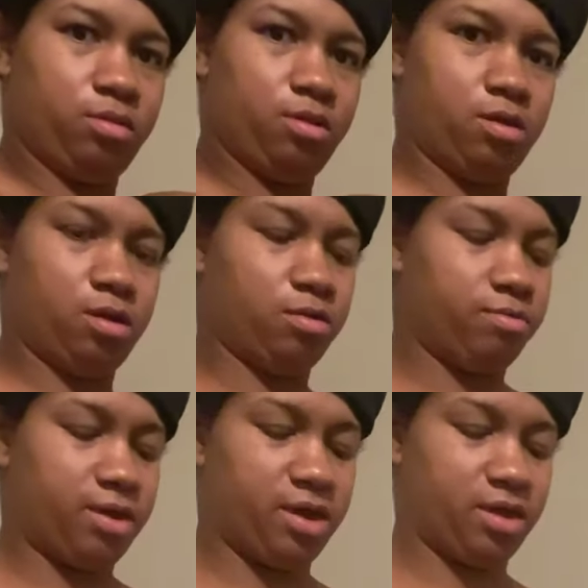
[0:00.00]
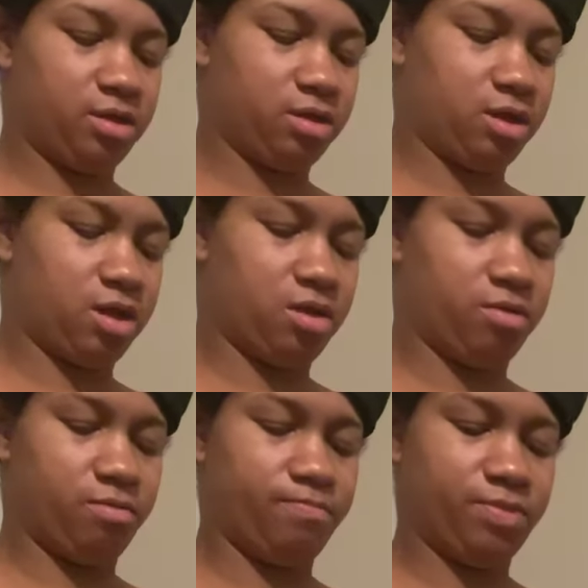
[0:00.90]
Alright, so
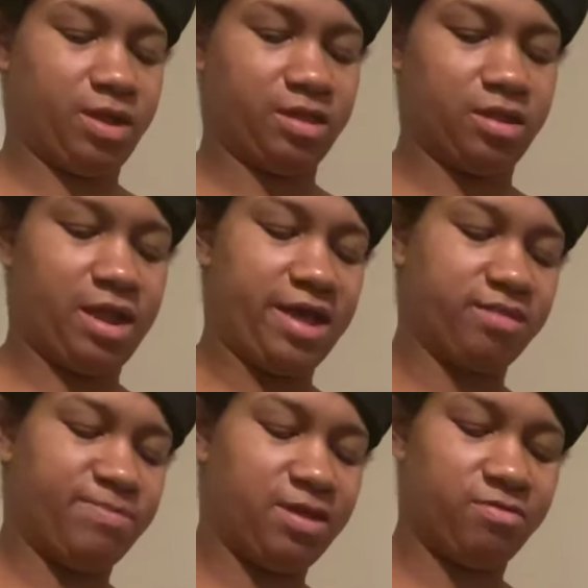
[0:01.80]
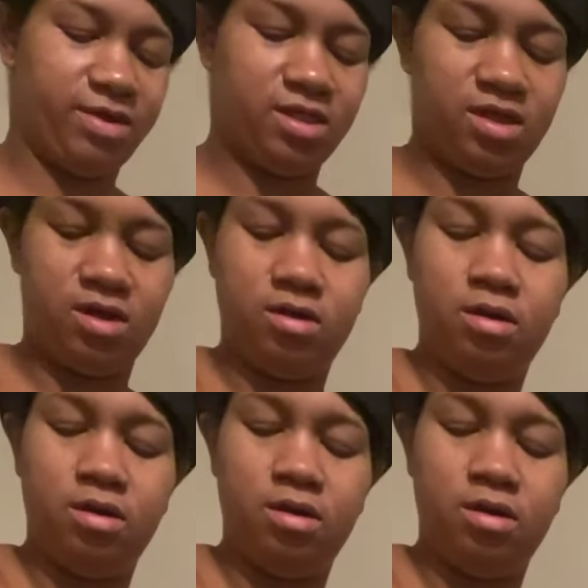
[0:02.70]
that's the last piece right there.